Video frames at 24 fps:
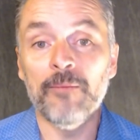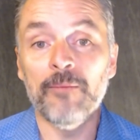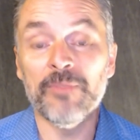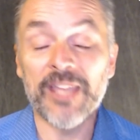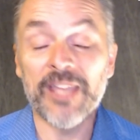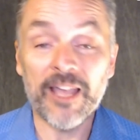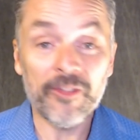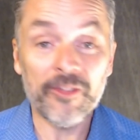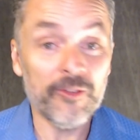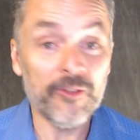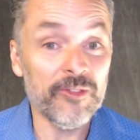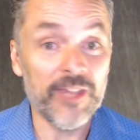
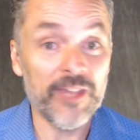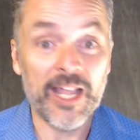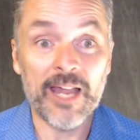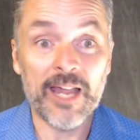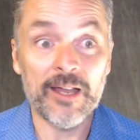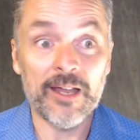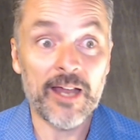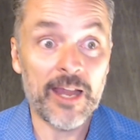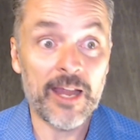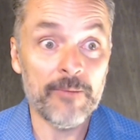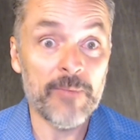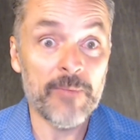The other thing
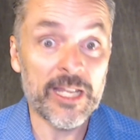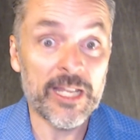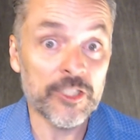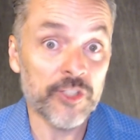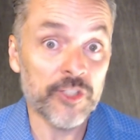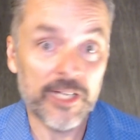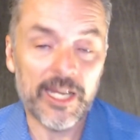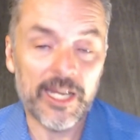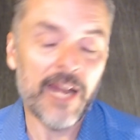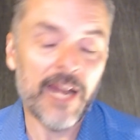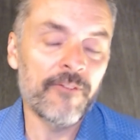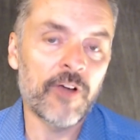I
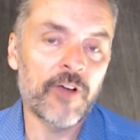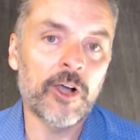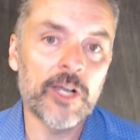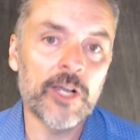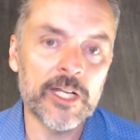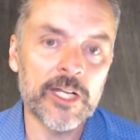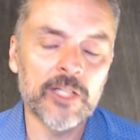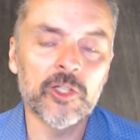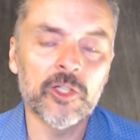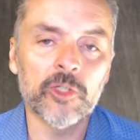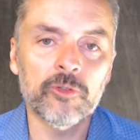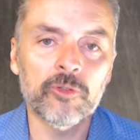mentioned, and I've
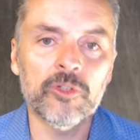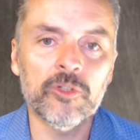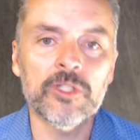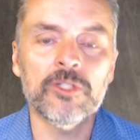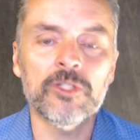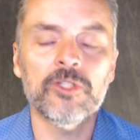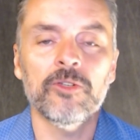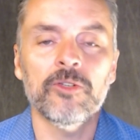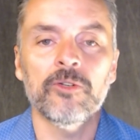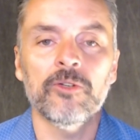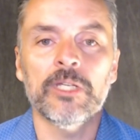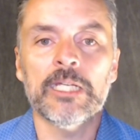already
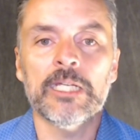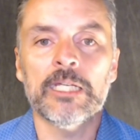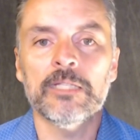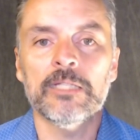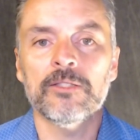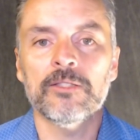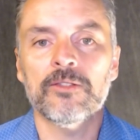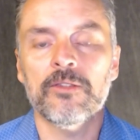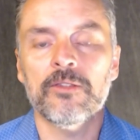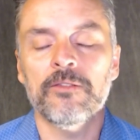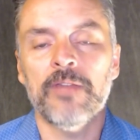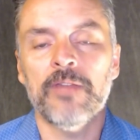alluded to it,
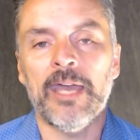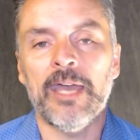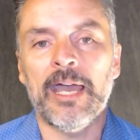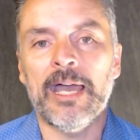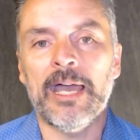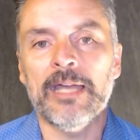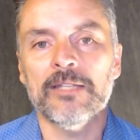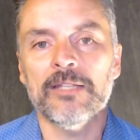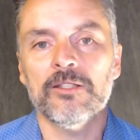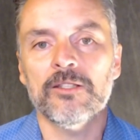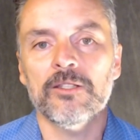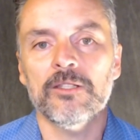is
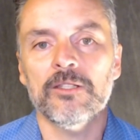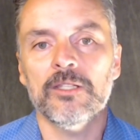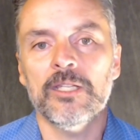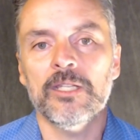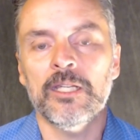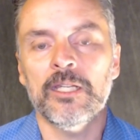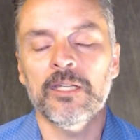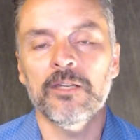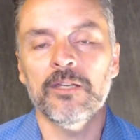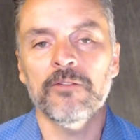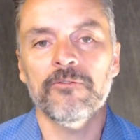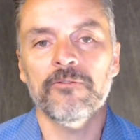that
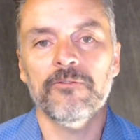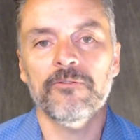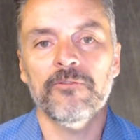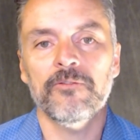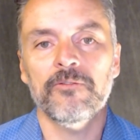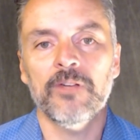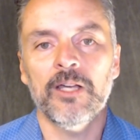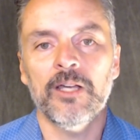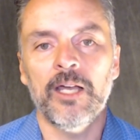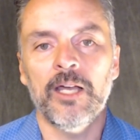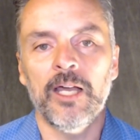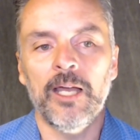if
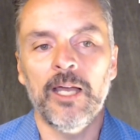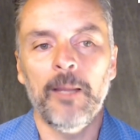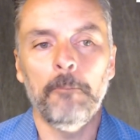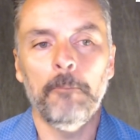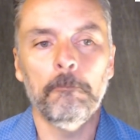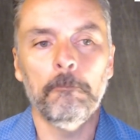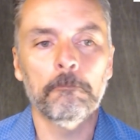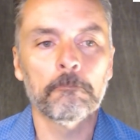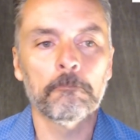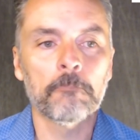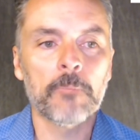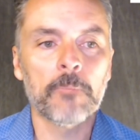
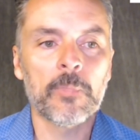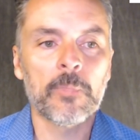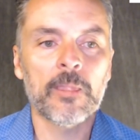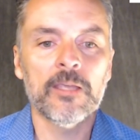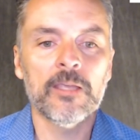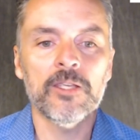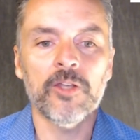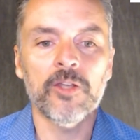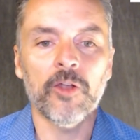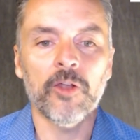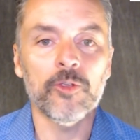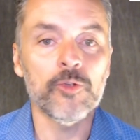
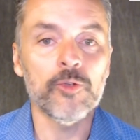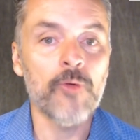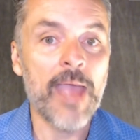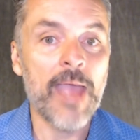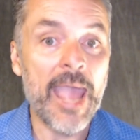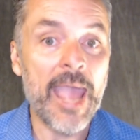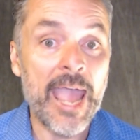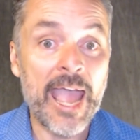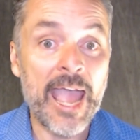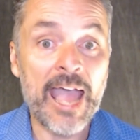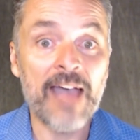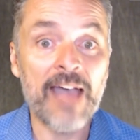you
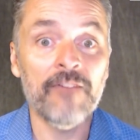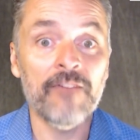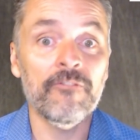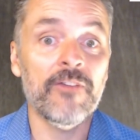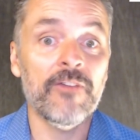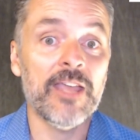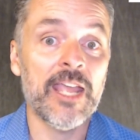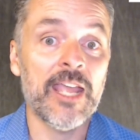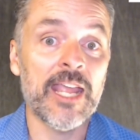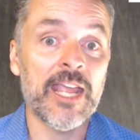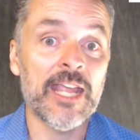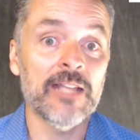have
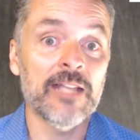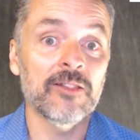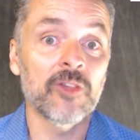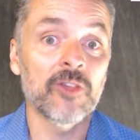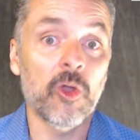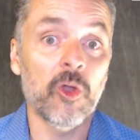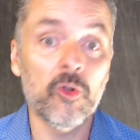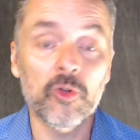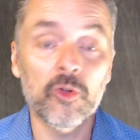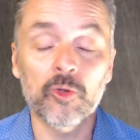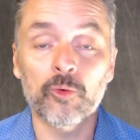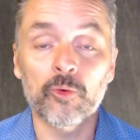a
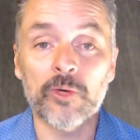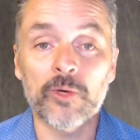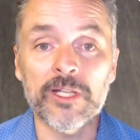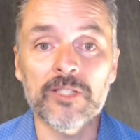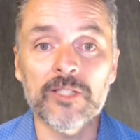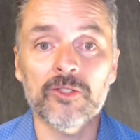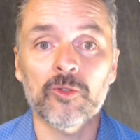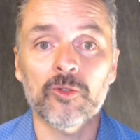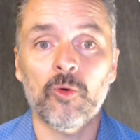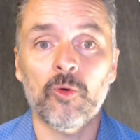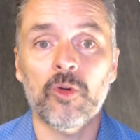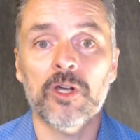local
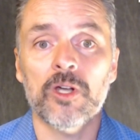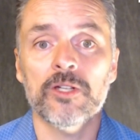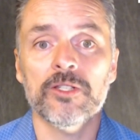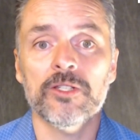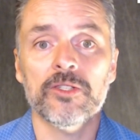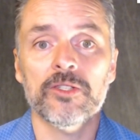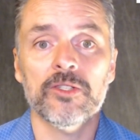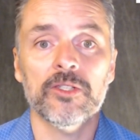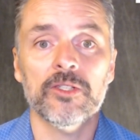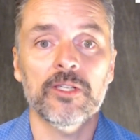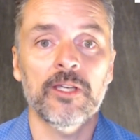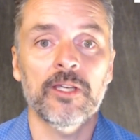
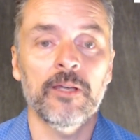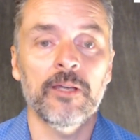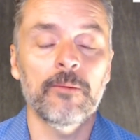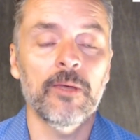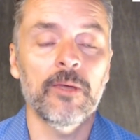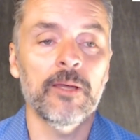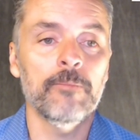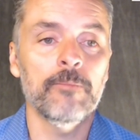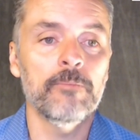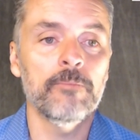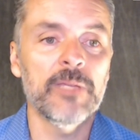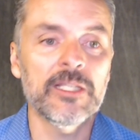resource,
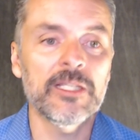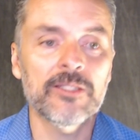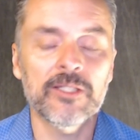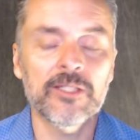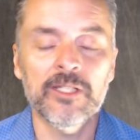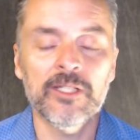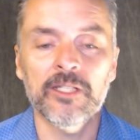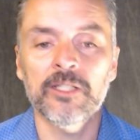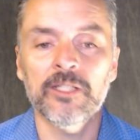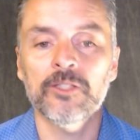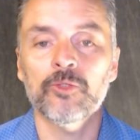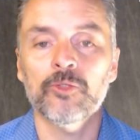a
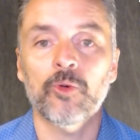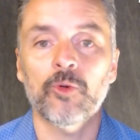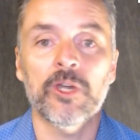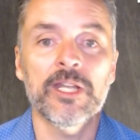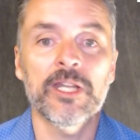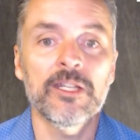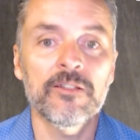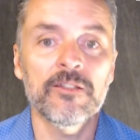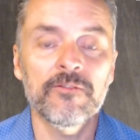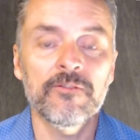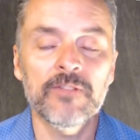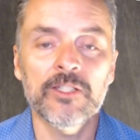business or an
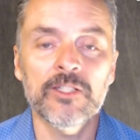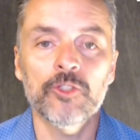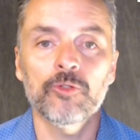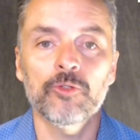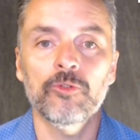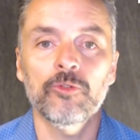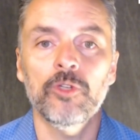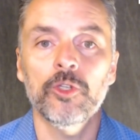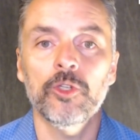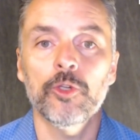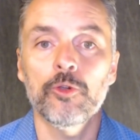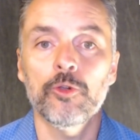
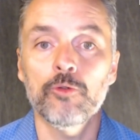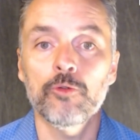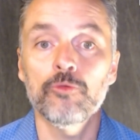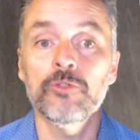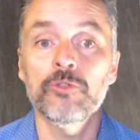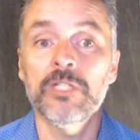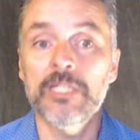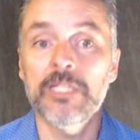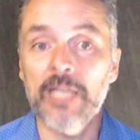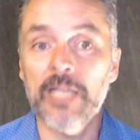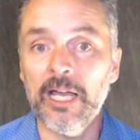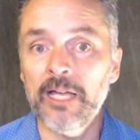individual who
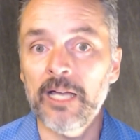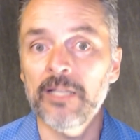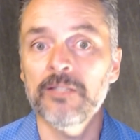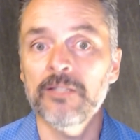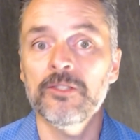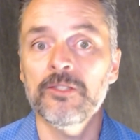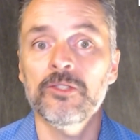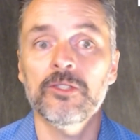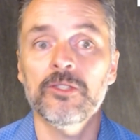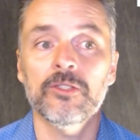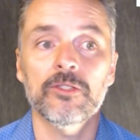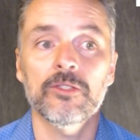
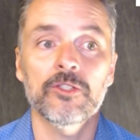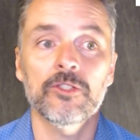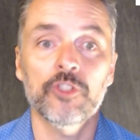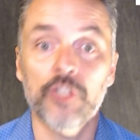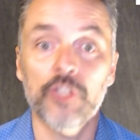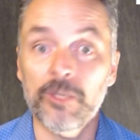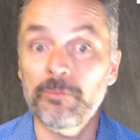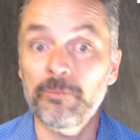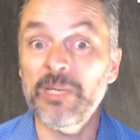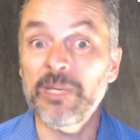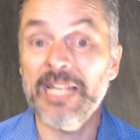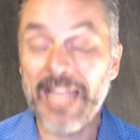does
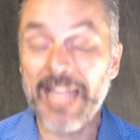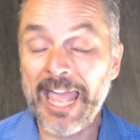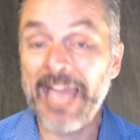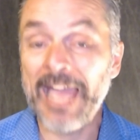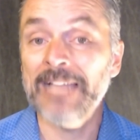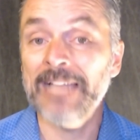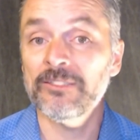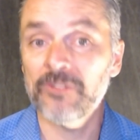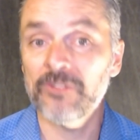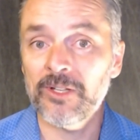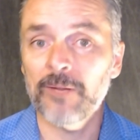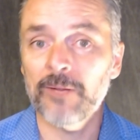shipping
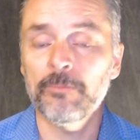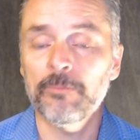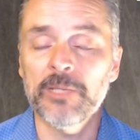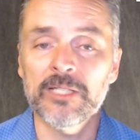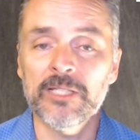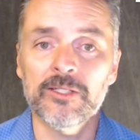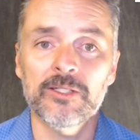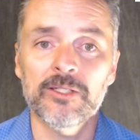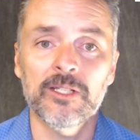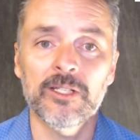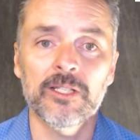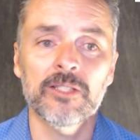as their
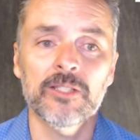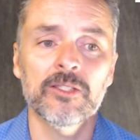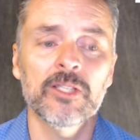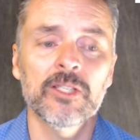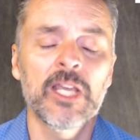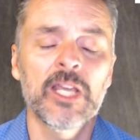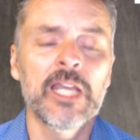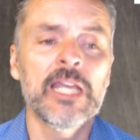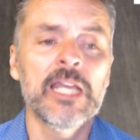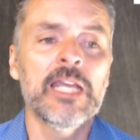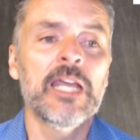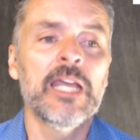business,
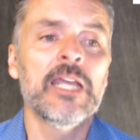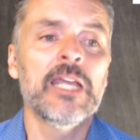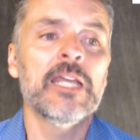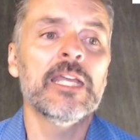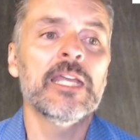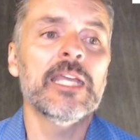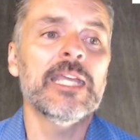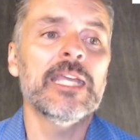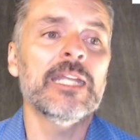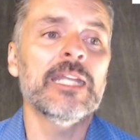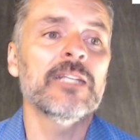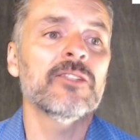
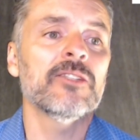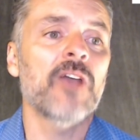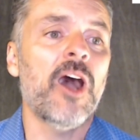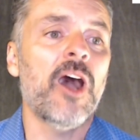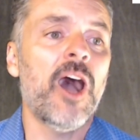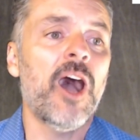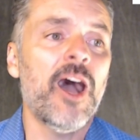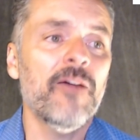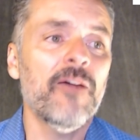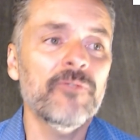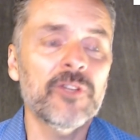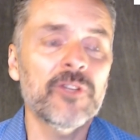it is
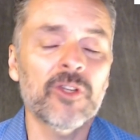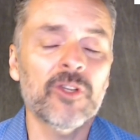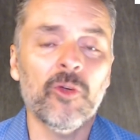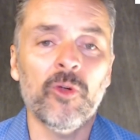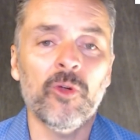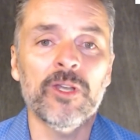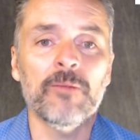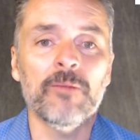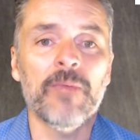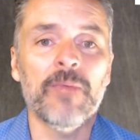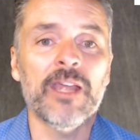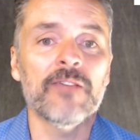often
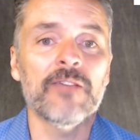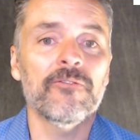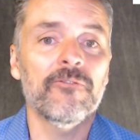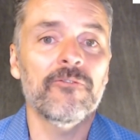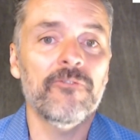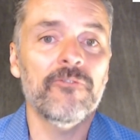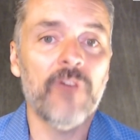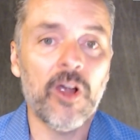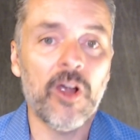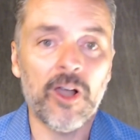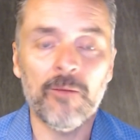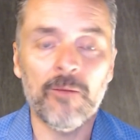going to make
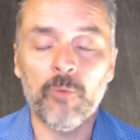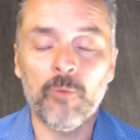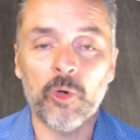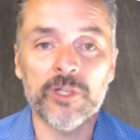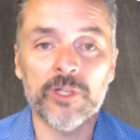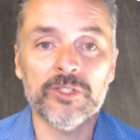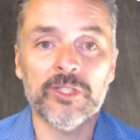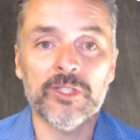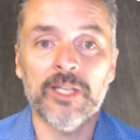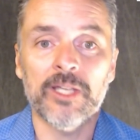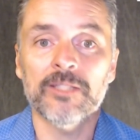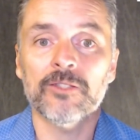far more
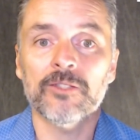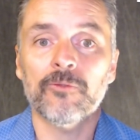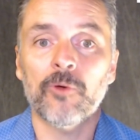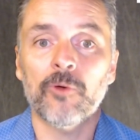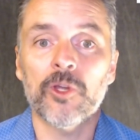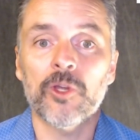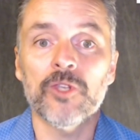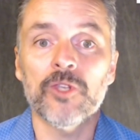sense for